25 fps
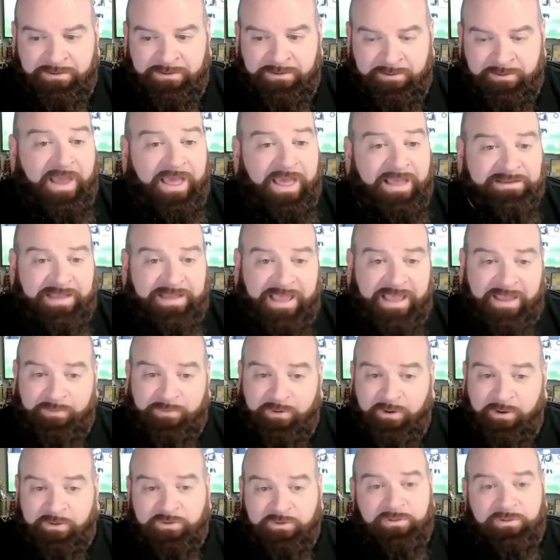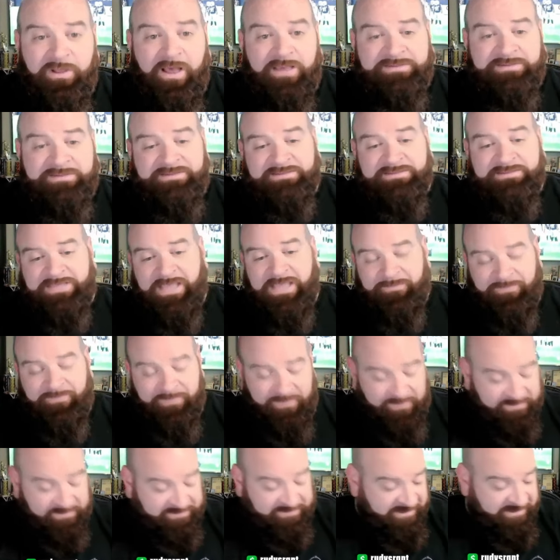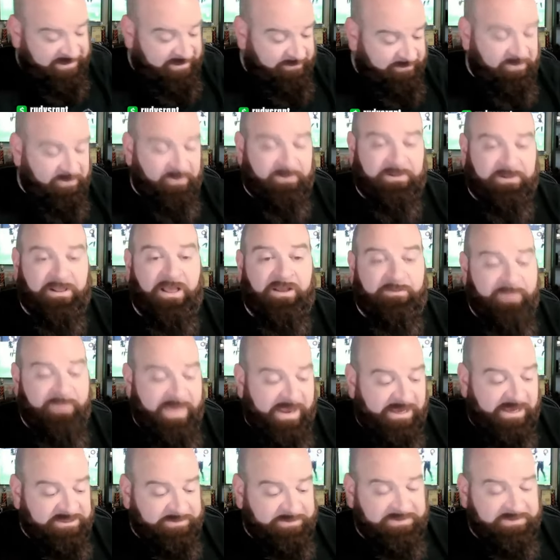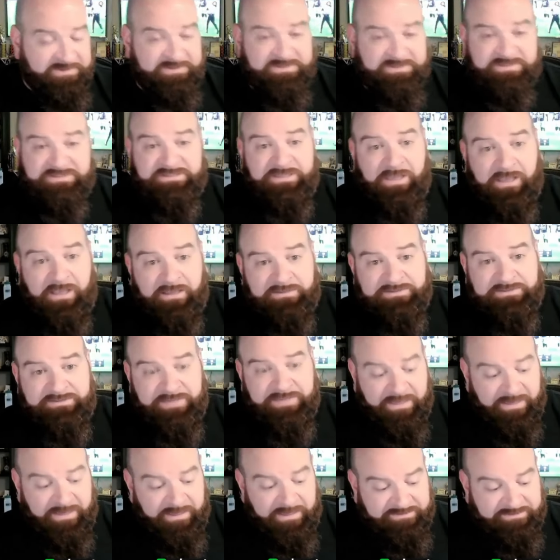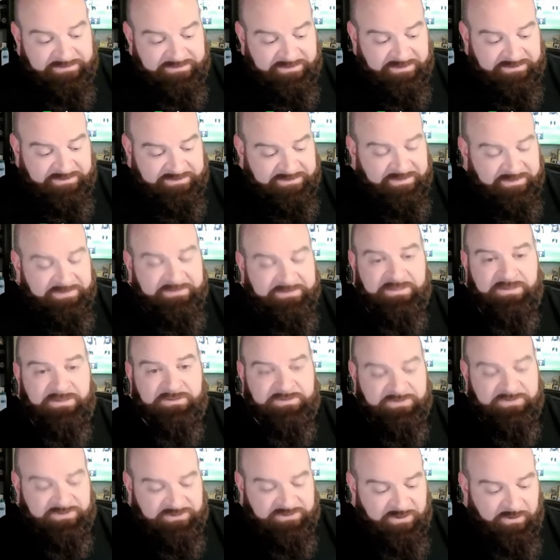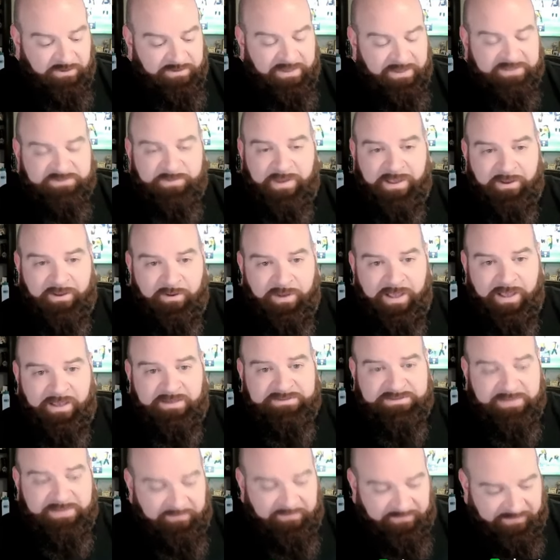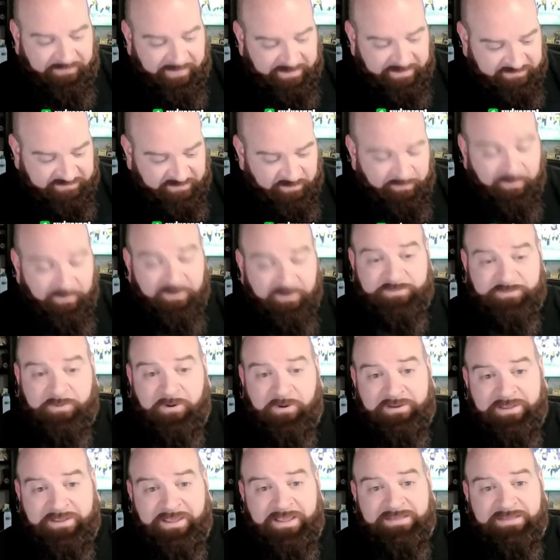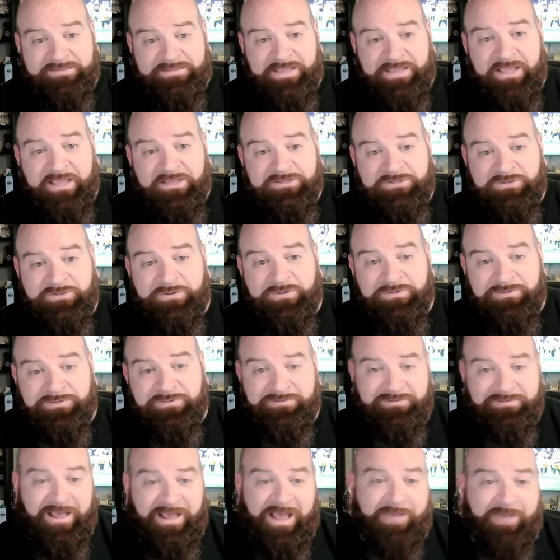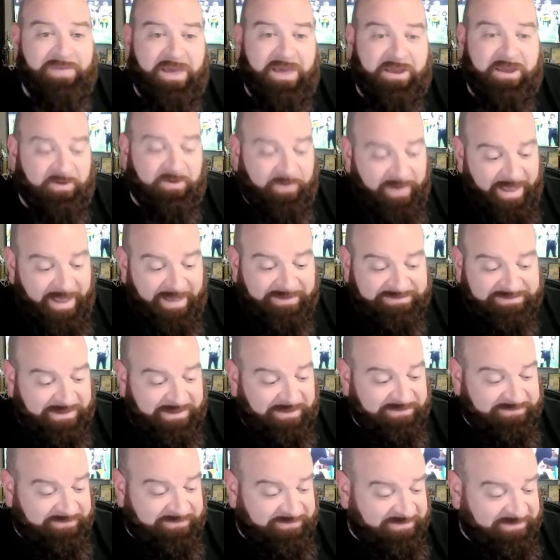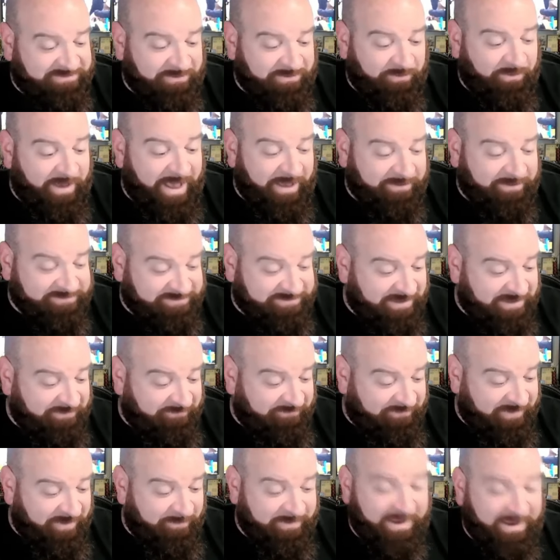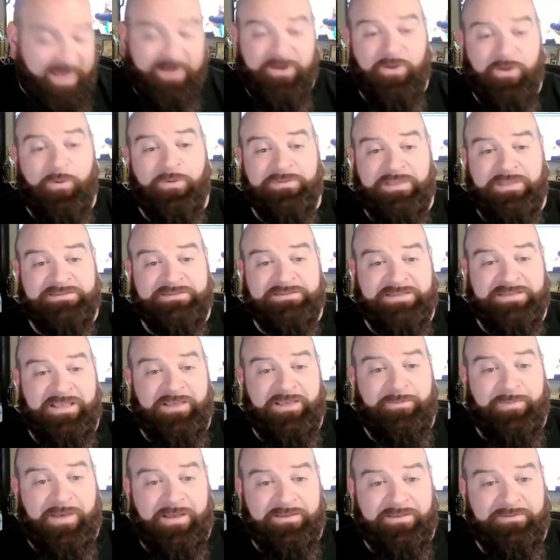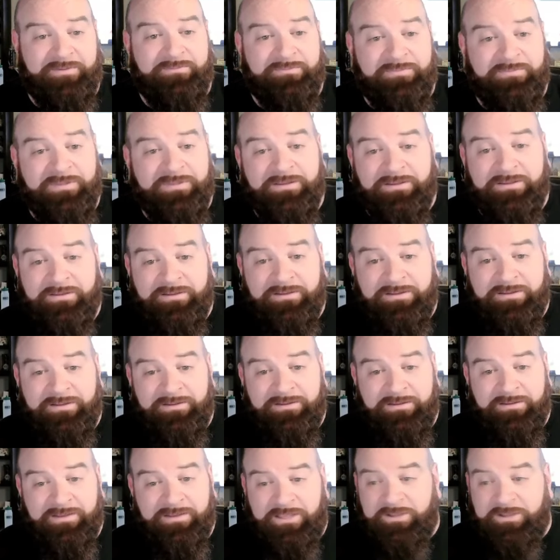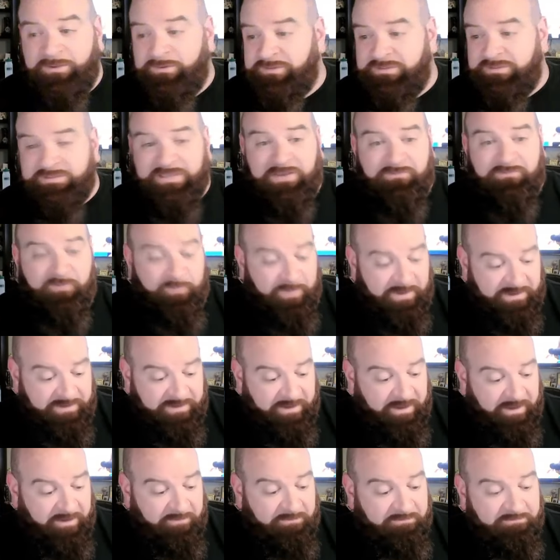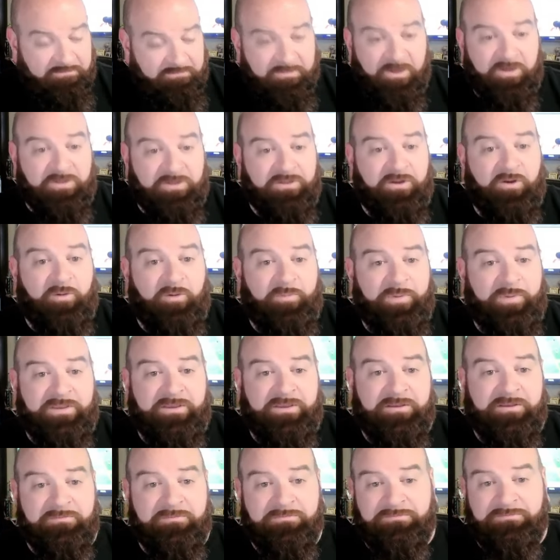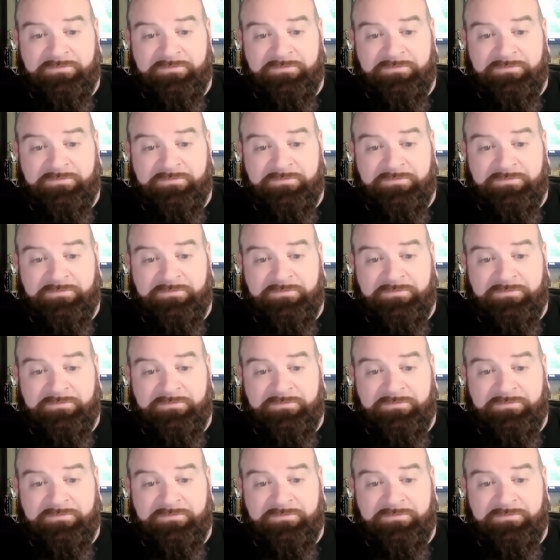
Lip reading: But Ryan Day, bro, you lost this game for your team. Your clock management sucks, and it's just continued to show. And that's why Ohio State fans, for the most part, can't stand you. I'm not an Ohio State fan, but I know what they say about him. He loses every big game, in their opinion.